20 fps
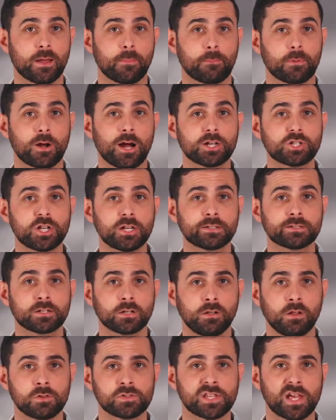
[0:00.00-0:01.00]
a project
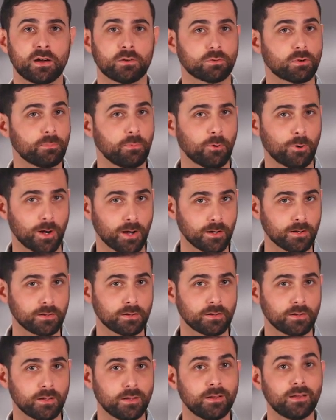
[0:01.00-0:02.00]
closeout report.
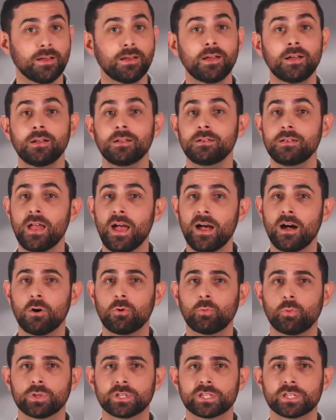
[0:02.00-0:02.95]
Now we'll